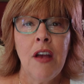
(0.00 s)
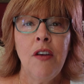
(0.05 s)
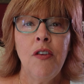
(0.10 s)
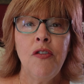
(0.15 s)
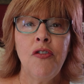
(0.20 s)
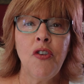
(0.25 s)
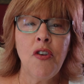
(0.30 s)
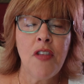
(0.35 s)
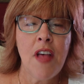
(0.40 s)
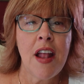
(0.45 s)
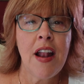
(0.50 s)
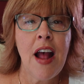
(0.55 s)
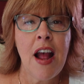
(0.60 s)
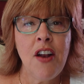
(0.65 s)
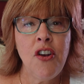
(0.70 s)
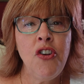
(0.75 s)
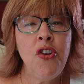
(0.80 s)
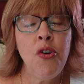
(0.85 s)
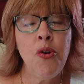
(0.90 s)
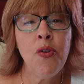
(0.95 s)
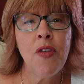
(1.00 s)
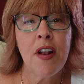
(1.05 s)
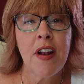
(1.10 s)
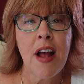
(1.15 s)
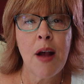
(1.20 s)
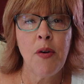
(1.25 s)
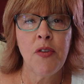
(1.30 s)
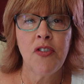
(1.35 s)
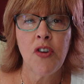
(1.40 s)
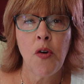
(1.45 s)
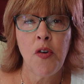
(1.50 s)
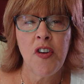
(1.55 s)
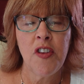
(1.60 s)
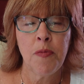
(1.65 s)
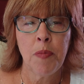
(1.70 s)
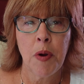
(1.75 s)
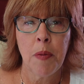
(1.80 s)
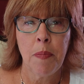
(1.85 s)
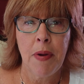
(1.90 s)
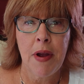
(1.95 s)
so that I knew that I was always
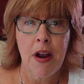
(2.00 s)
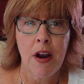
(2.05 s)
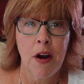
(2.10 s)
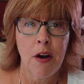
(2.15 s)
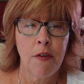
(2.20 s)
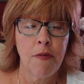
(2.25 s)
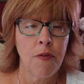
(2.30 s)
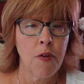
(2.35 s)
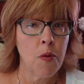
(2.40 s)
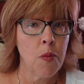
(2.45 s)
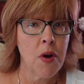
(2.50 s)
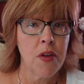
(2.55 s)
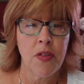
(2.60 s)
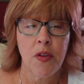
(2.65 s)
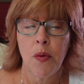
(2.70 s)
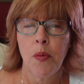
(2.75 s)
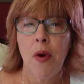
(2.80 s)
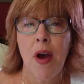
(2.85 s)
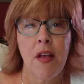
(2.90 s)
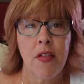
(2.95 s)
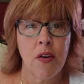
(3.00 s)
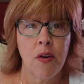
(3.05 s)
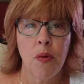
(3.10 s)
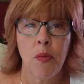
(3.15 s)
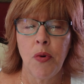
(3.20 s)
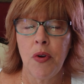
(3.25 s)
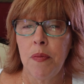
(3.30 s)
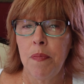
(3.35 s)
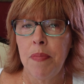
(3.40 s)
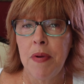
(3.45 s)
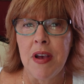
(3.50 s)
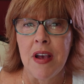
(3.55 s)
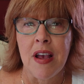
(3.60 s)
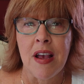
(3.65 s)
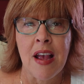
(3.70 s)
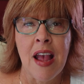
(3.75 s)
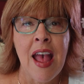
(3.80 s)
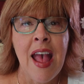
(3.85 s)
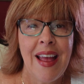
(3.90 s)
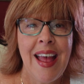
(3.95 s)
prepared for what the weather would
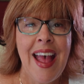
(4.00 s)
be.